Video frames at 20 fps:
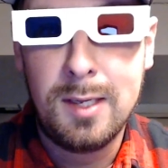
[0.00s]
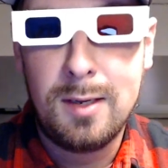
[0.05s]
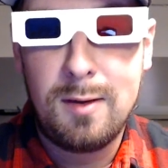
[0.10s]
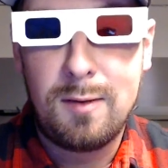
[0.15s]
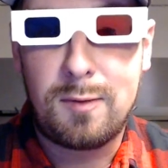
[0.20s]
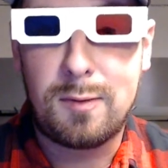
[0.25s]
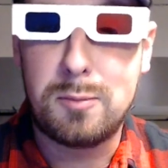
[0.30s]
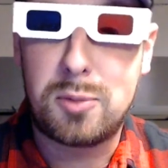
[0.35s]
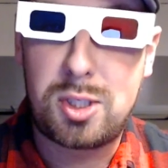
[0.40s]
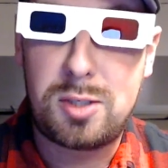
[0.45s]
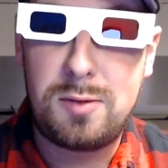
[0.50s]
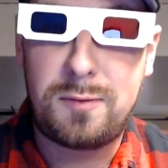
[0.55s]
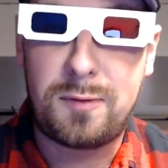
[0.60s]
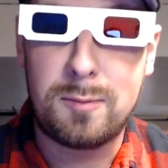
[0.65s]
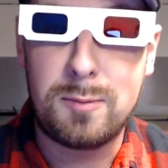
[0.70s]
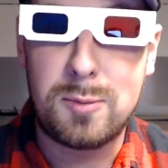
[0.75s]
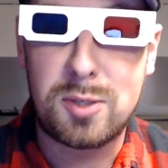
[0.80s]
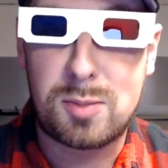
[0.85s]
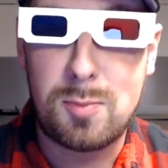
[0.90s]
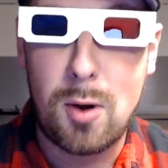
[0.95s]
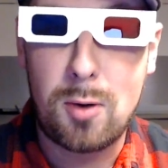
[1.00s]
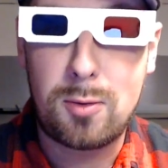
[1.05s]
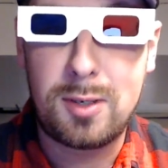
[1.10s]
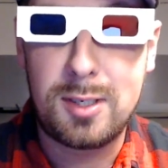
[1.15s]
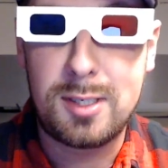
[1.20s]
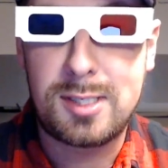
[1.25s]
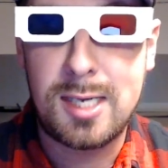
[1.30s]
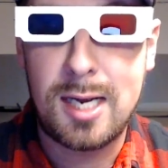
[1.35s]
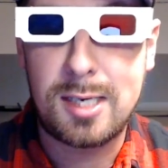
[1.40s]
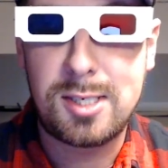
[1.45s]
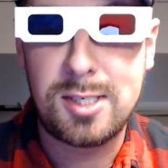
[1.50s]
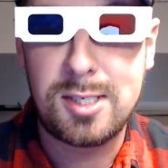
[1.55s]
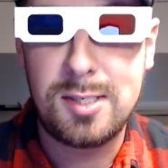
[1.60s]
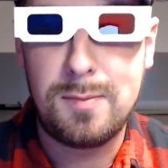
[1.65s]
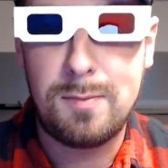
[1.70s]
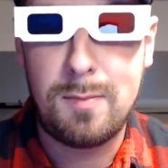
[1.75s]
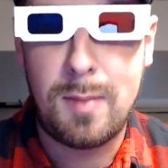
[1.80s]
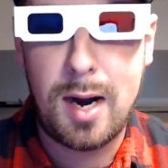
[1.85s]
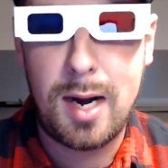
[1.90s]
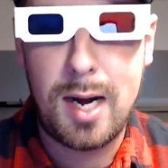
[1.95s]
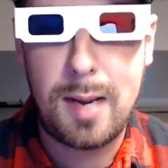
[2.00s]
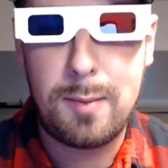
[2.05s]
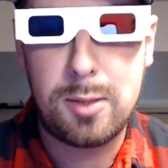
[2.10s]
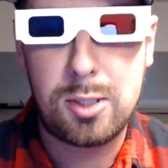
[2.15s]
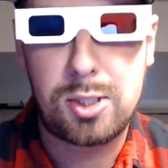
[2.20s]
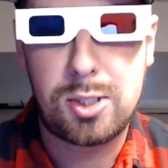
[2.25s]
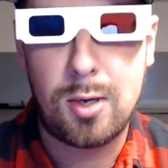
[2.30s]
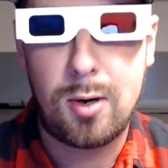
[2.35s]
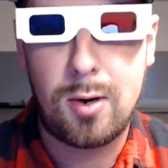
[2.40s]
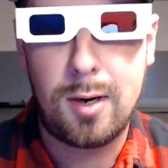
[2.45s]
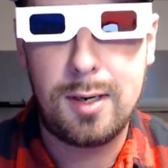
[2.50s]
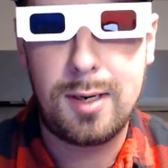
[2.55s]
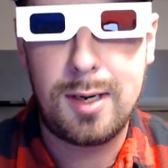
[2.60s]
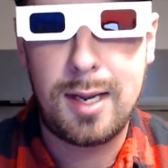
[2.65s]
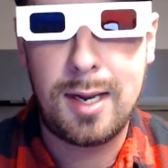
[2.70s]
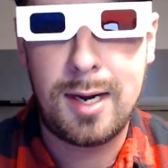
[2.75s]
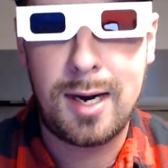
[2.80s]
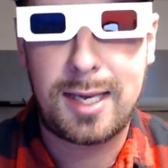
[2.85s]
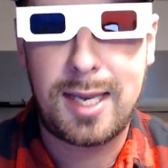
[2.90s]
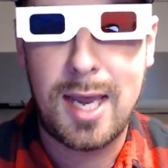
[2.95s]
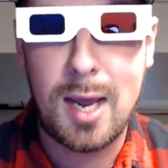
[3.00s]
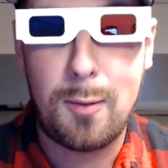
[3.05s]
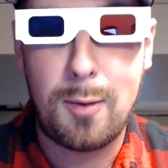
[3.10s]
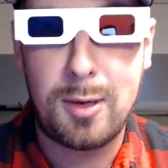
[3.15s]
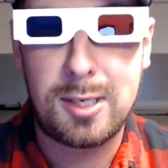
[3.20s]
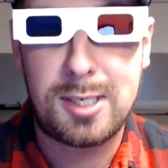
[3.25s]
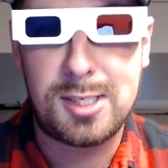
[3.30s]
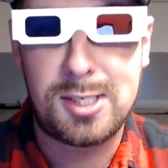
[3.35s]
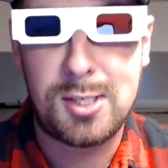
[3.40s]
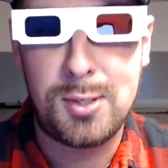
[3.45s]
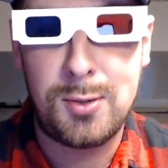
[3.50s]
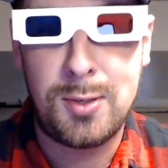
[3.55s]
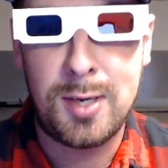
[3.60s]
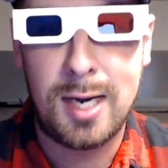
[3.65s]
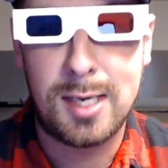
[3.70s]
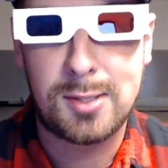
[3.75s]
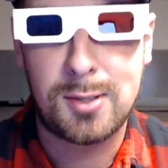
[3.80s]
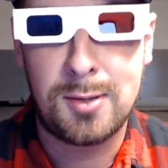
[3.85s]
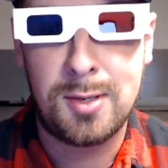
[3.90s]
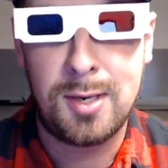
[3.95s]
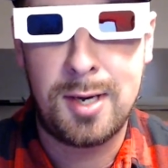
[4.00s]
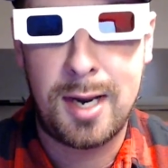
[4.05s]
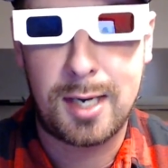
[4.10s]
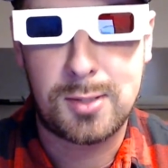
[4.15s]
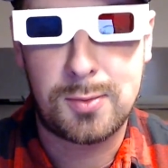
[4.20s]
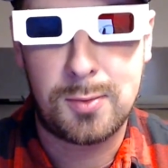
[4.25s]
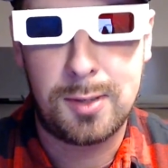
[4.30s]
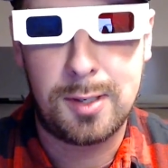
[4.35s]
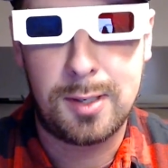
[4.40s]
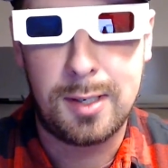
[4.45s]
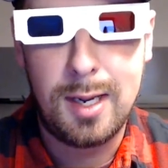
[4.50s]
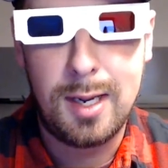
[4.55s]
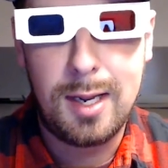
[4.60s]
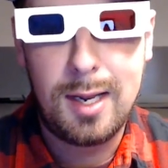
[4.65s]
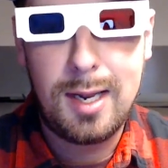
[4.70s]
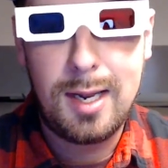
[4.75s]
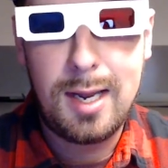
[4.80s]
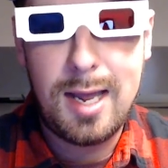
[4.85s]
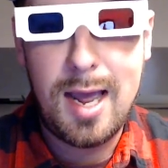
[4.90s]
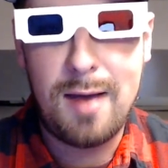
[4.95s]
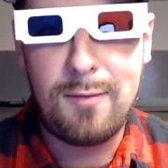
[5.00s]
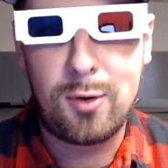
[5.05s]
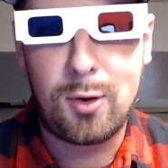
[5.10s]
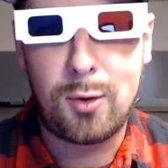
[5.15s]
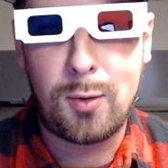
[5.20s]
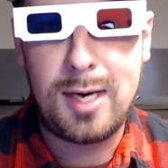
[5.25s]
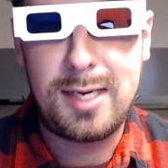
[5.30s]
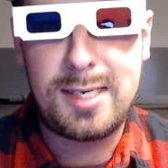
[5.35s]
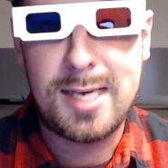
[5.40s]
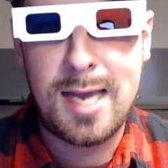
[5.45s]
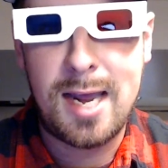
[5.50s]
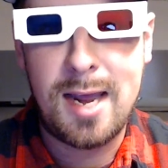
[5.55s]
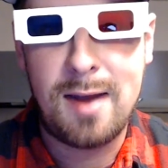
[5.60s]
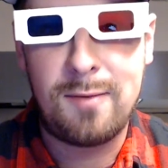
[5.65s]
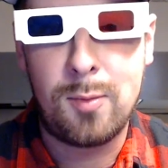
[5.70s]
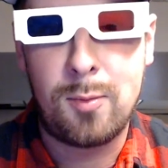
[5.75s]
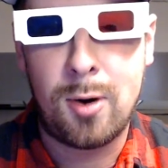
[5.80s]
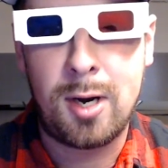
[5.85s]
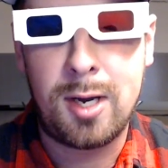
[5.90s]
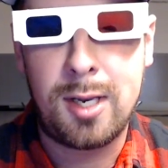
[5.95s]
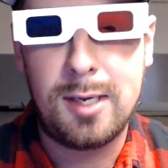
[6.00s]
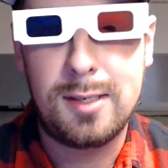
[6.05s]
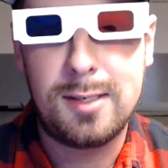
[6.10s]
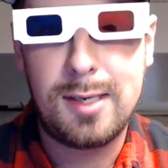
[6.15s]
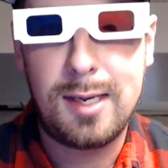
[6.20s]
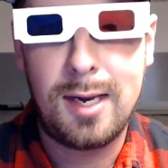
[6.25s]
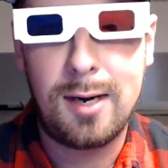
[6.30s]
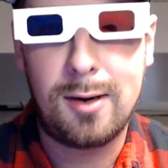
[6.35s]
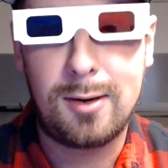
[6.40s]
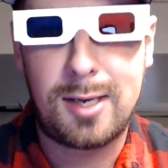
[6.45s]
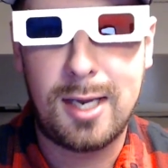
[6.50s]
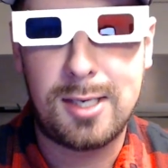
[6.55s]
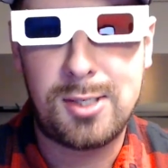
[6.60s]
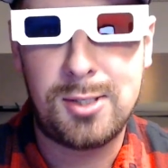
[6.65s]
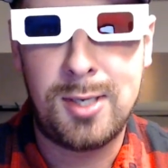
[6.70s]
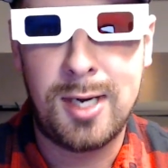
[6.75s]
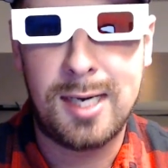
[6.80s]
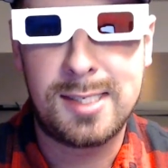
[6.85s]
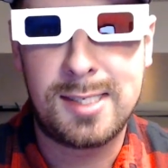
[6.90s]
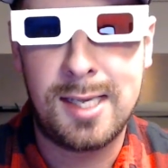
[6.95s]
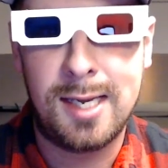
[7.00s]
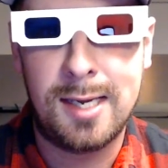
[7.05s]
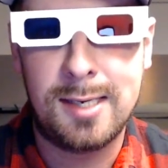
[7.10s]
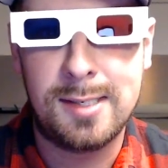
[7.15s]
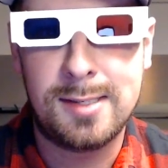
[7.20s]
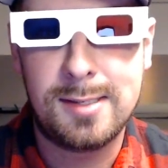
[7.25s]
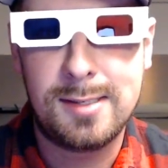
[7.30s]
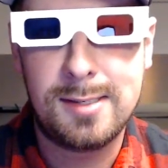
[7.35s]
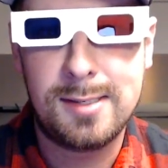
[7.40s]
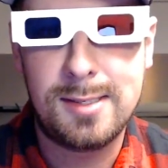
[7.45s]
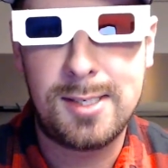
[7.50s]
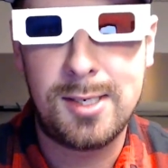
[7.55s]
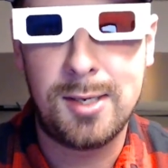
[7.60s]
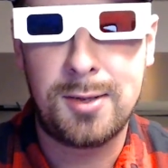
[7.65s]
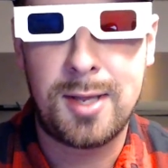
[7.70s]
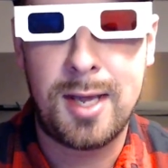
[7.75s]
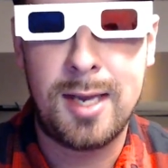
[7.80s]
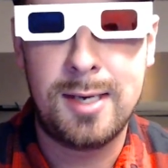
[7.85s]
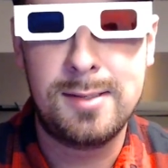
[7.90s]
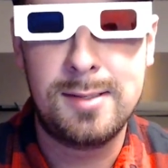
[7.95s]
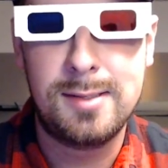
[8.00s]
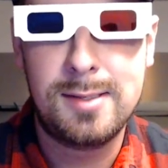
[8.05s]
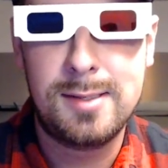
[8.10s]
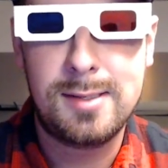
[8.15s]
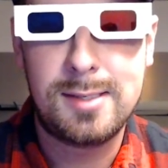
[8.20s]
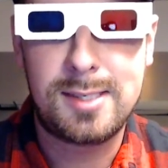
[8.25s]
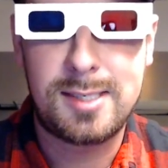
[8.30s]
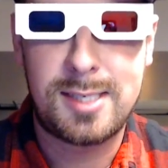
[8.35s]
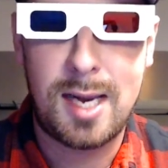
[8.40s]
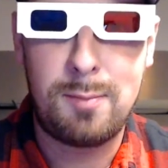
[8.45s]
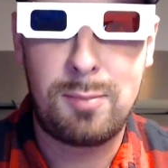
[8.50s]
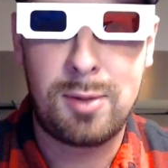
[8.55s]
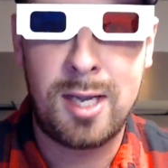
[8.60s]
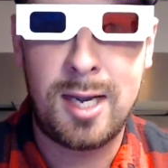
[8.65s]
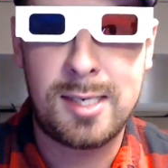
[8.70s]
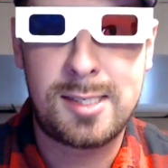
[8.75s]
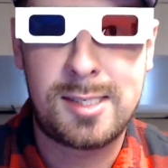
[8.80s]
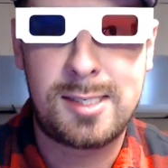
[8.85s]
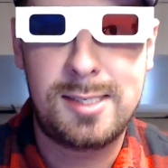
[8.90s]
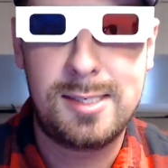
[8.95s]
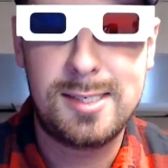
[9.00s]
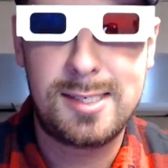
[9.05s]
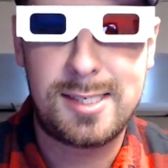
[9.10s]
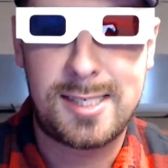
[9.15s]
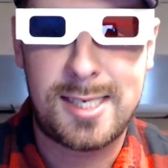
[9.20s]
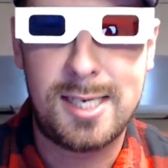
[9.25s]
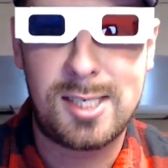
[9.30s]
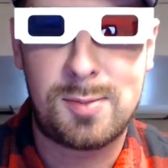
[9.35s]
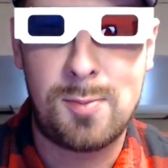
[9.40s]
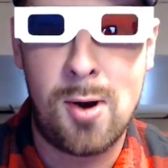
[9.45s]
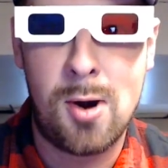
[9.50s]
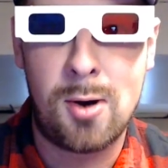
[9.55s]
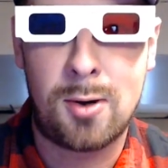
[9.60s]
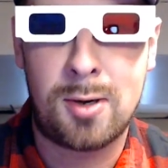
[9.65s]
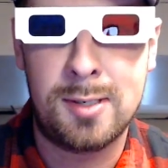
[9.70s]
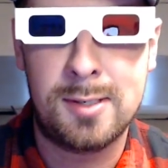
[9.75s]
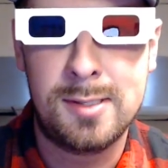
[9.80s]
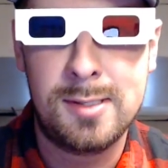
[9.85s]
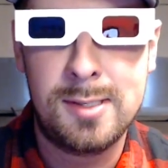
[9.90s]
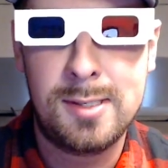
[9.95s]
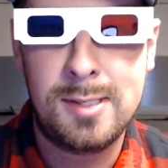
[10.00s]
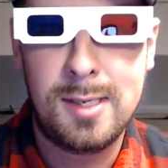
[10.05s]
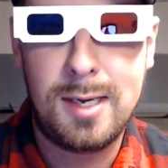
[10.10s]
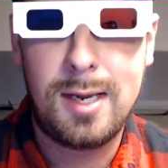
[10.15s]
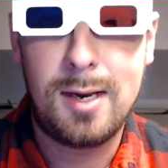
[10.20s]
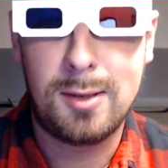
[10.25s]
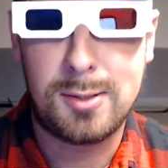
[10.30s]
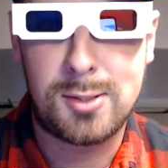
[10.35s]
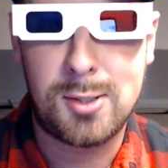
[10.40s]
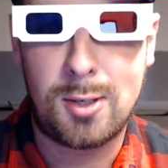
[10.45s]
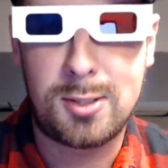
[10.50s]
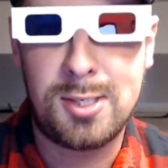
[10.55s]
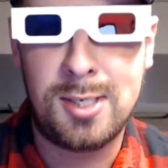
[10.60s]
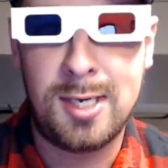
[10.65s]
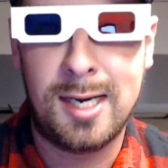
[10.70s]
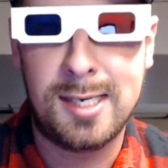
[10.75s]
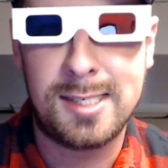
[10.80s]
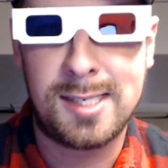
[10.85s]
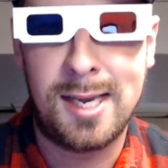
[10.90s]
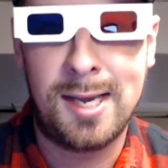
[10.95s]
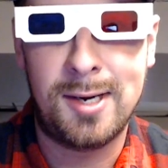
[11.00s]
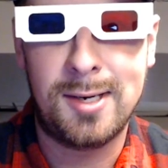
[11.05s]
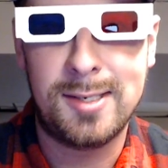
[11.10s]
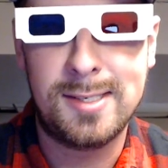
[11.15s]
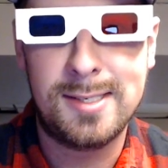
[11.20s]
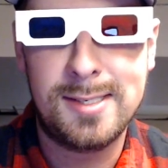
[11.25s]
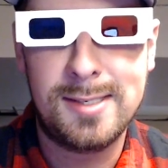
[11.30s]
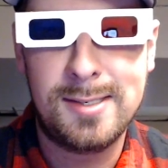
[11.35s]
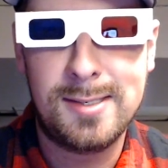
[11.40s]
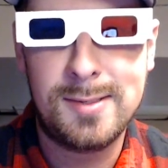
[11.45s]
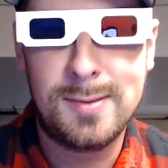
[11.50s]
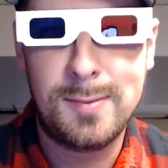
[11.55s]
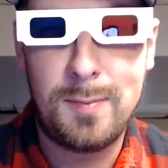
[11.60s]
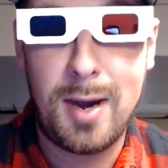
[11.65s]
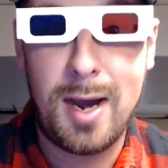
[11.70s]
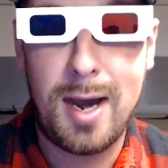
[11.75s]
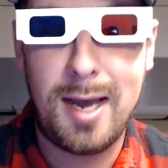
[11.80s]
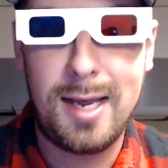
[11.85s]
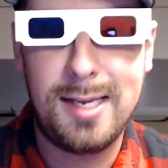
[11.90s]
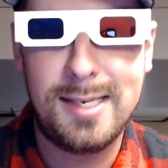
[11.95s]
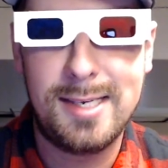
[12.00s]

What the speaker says: From the smoking section, my name is Shaun, and I can't wait to see you guys on the next one. Have a great day, everybody, and I'll catch you guys then. Till then, stay blessed, stay smoking. I'll talk to you guys later. Bye.